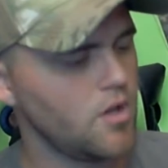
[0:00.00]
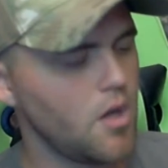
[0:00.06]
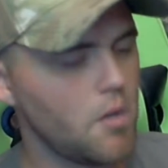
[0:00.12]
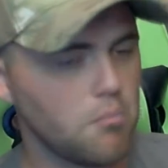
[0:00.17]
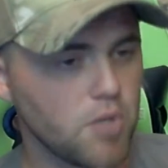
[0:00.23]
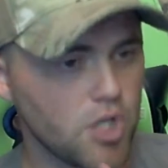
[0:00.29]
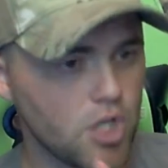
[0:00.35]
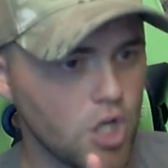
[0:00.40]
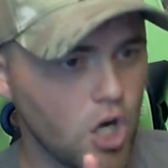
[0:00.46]

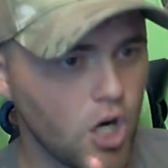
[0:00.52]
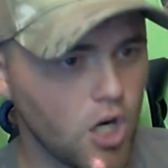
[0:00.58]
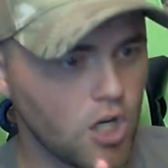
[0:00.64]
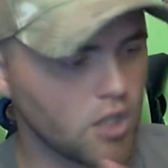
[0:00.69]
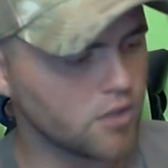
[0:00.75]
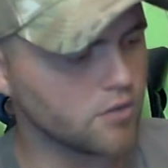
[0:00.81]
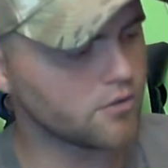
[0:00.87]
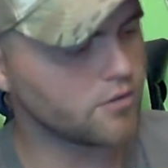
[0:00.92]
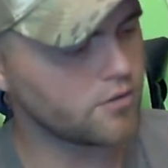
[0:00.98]

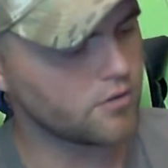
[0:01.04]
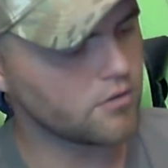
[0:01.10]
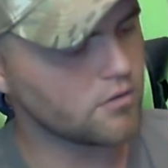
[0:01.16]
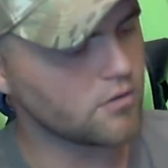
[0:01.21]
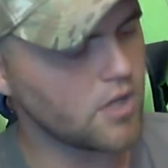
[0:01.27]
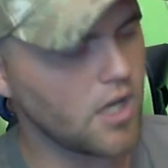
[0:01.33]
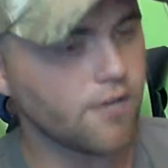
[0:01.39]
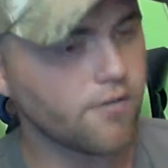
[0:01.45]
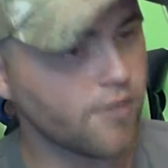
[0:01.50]
Because
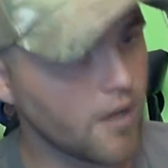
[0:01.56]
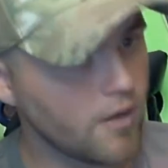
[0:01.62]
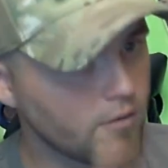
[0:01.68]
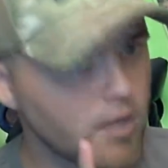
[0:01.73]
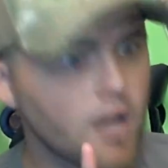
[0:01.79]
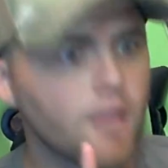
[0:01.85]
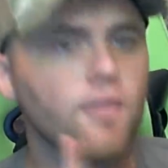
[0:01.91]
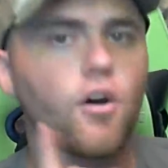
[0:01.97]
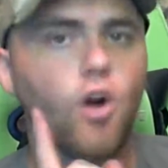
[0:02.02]
I found
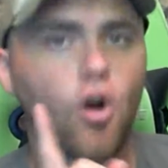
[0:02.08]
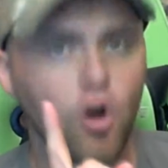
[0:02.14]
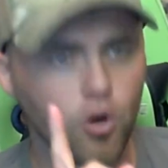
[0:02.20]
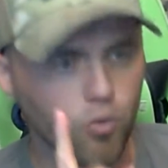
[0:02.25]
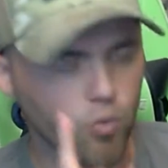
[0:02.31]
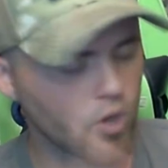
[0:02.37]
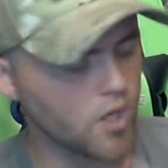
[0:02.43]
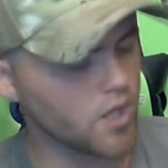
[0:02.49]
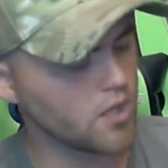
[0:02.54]
out the
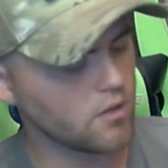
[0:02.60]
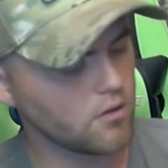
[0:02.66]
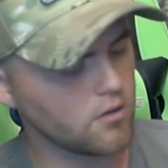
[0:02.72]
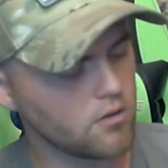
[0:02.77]
hard way.